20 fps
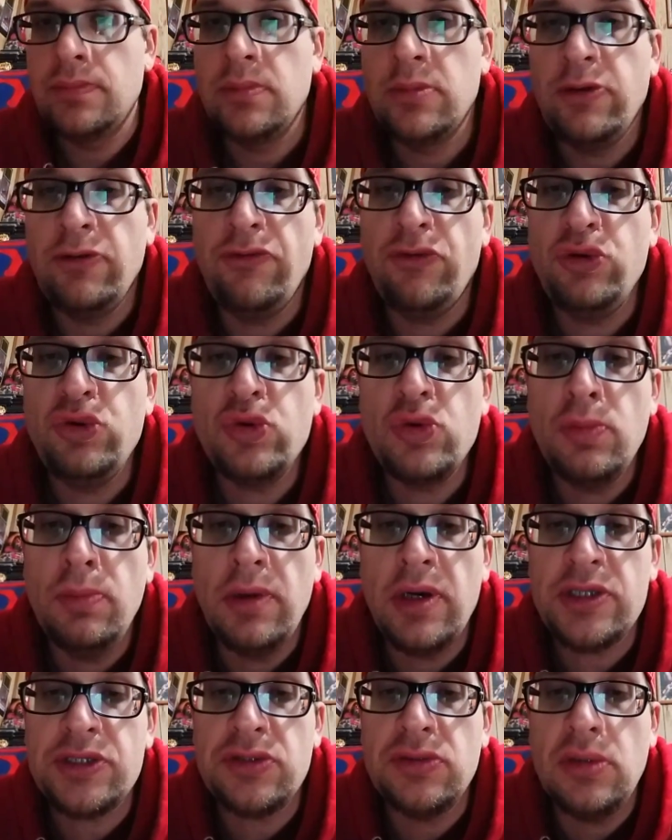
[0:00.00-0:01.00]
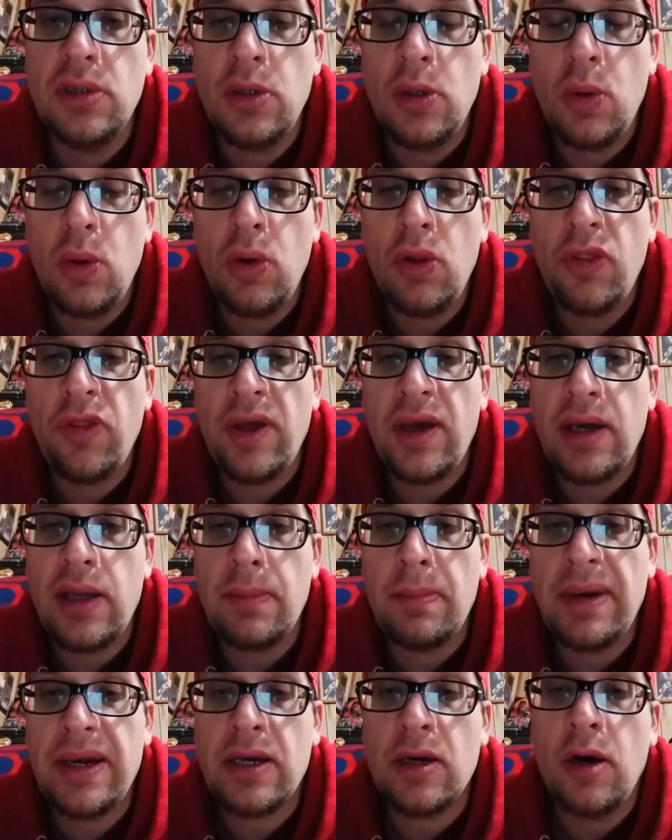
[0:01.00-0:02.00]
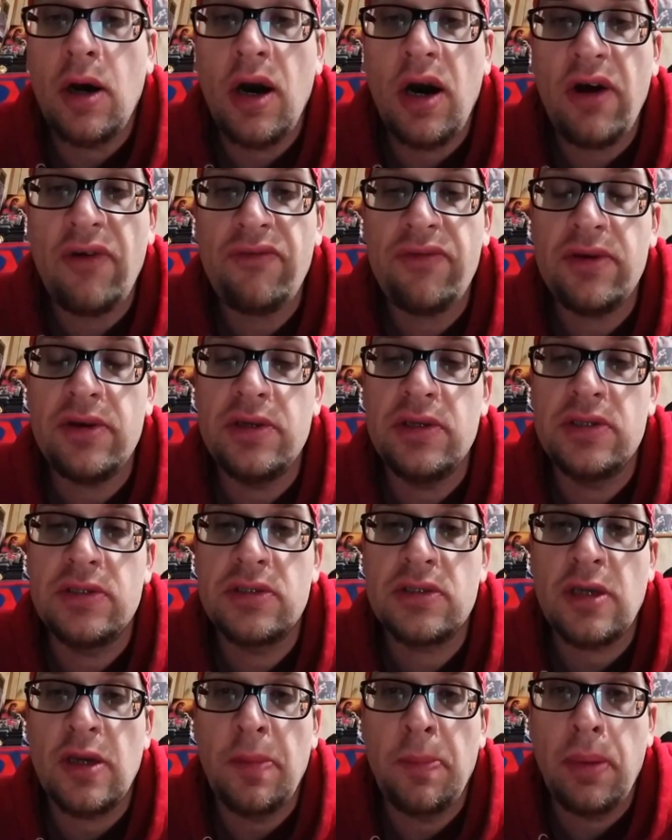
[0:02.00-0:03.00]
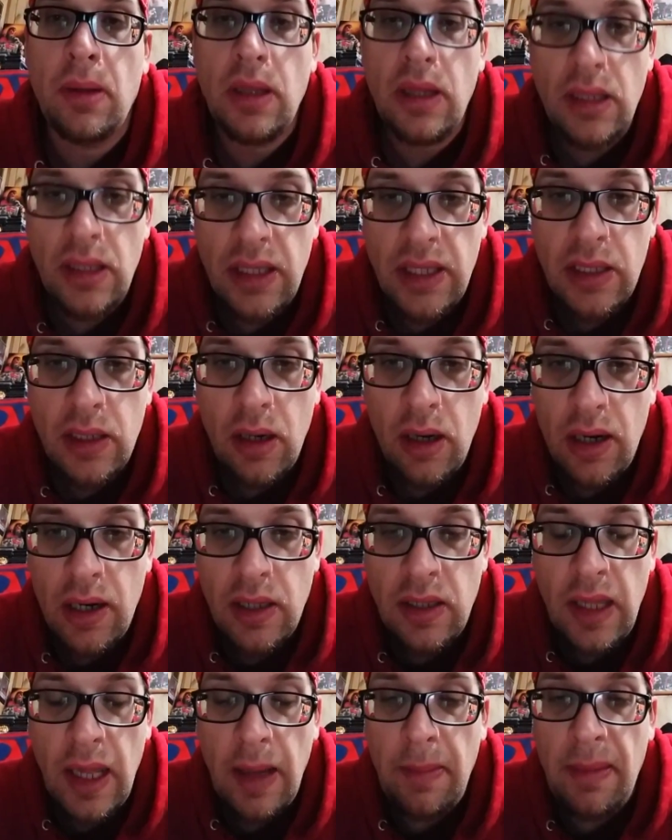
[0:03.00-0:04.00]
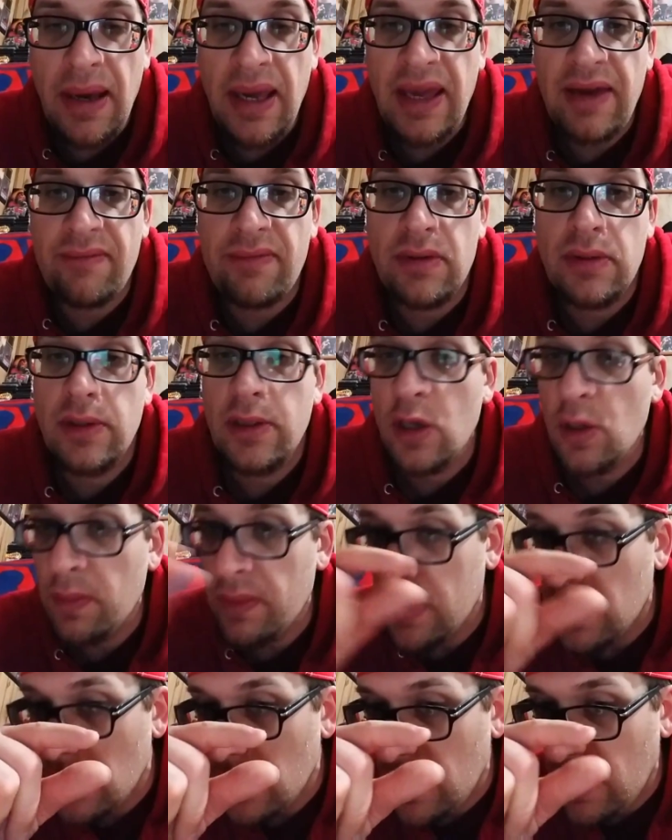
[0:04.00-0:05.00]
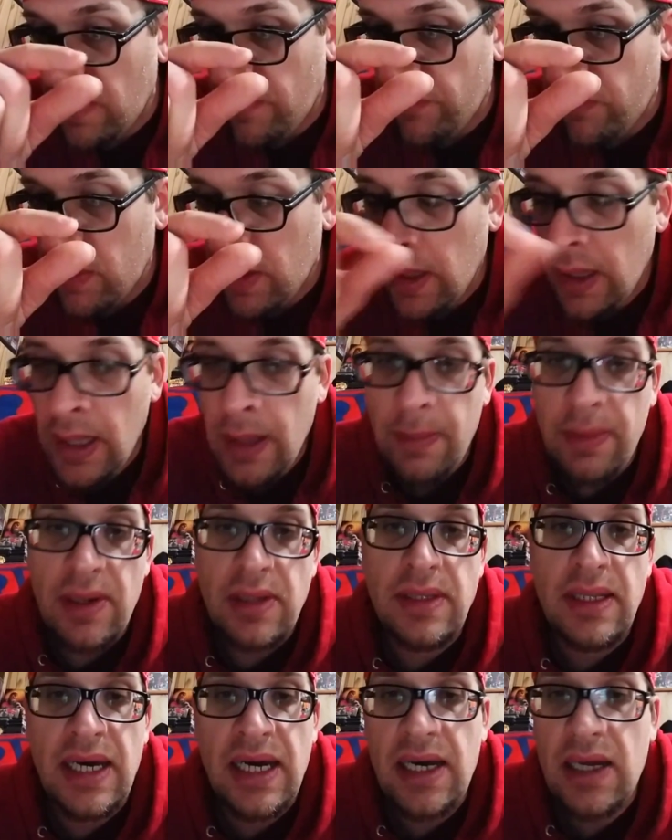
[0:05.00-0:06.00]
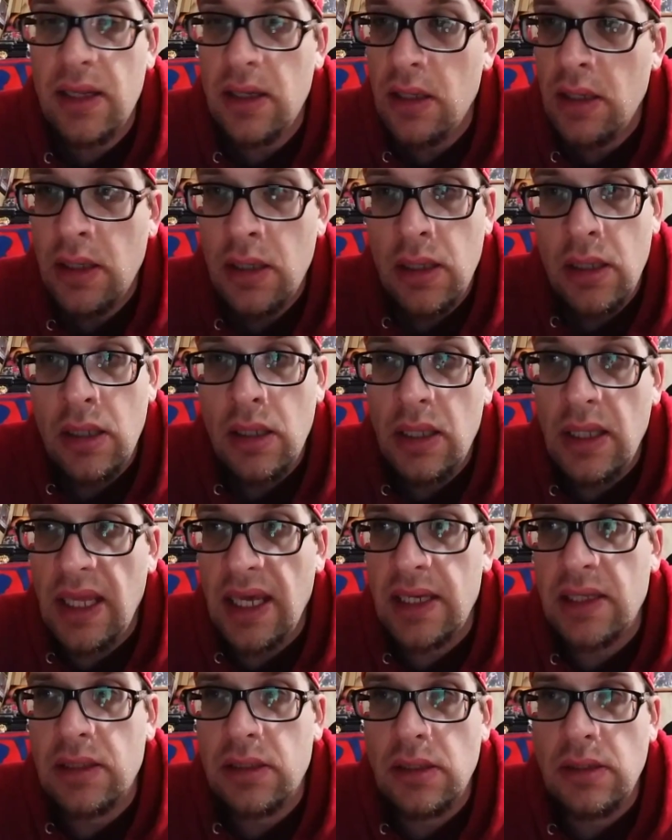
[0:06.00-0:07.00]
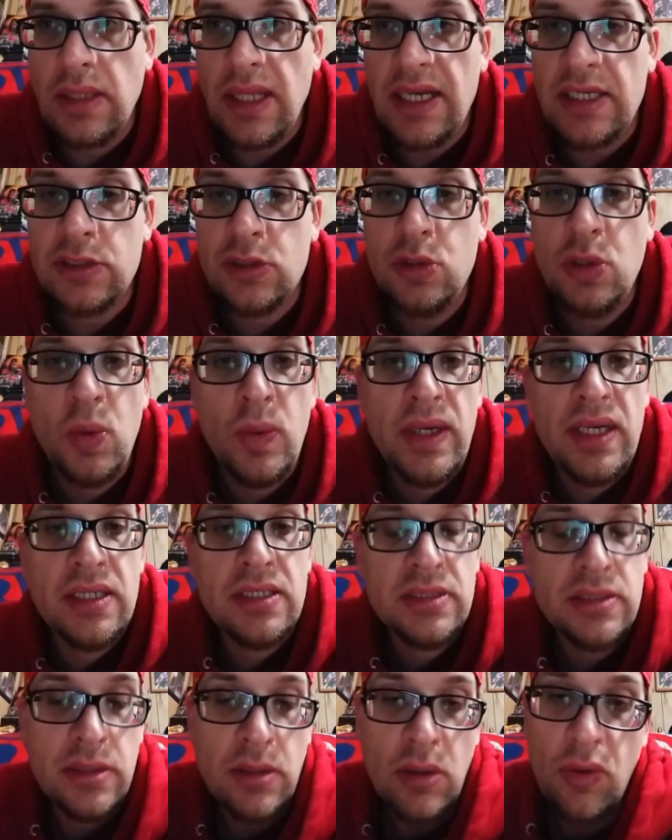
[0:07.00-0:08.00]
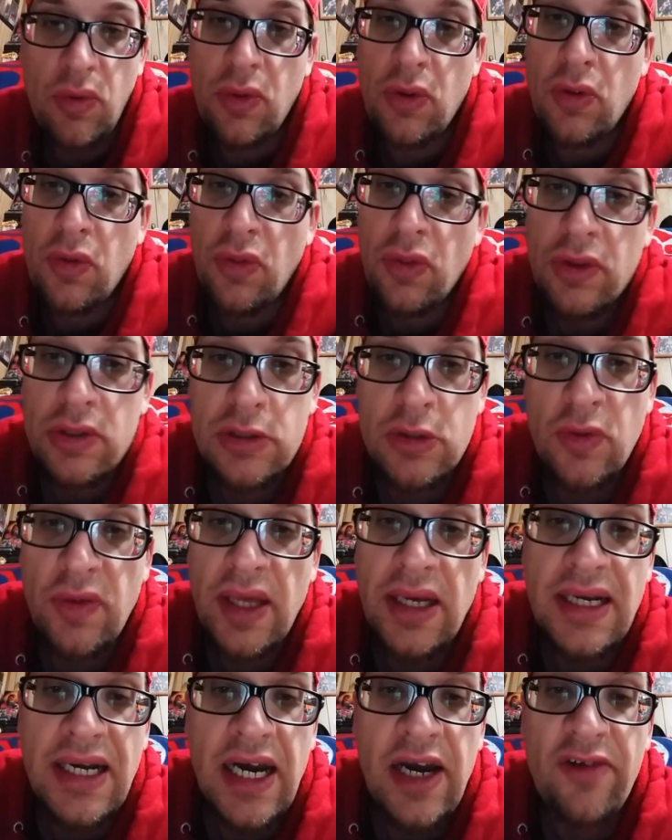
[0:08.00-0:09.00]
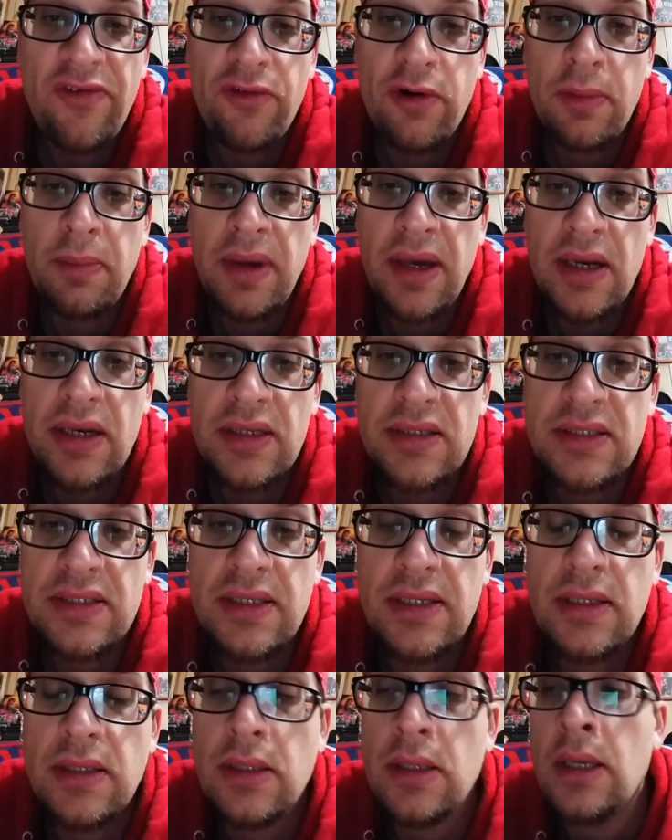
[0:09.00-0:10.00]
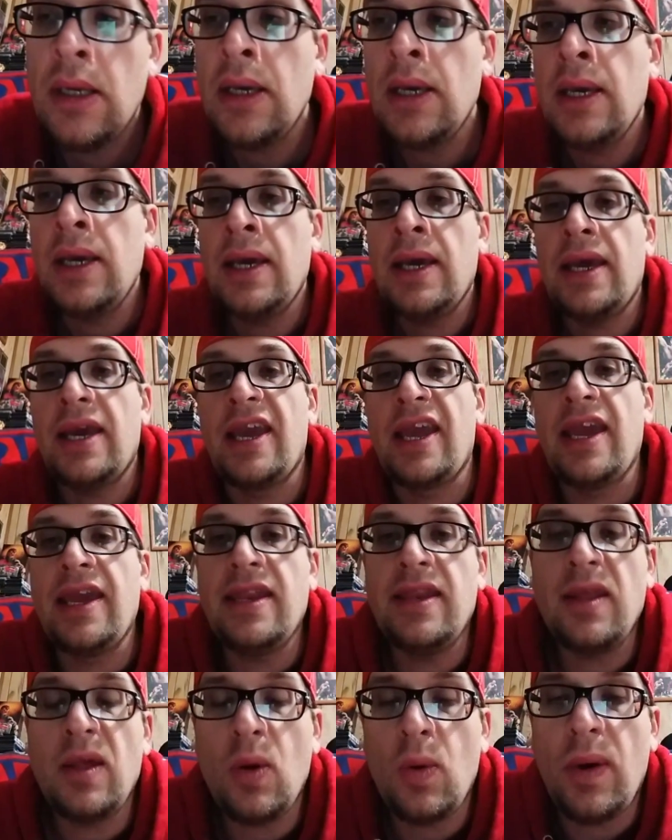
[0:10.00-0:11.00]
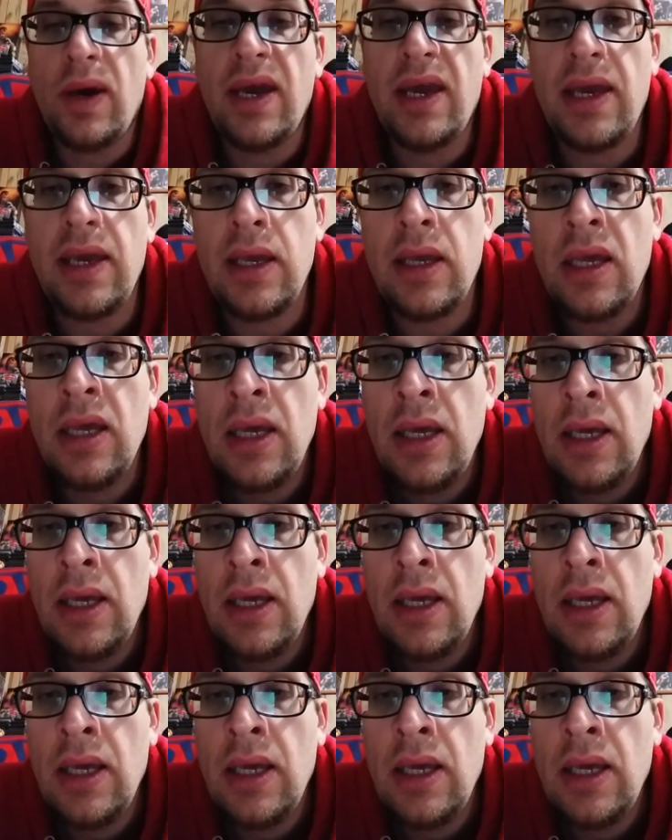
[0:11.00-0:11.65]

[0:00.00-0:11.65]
If you must know that my cough is completely gone. I might have a little bit left. But not like the last 2 weeks. So thank God for medicine. Anyway.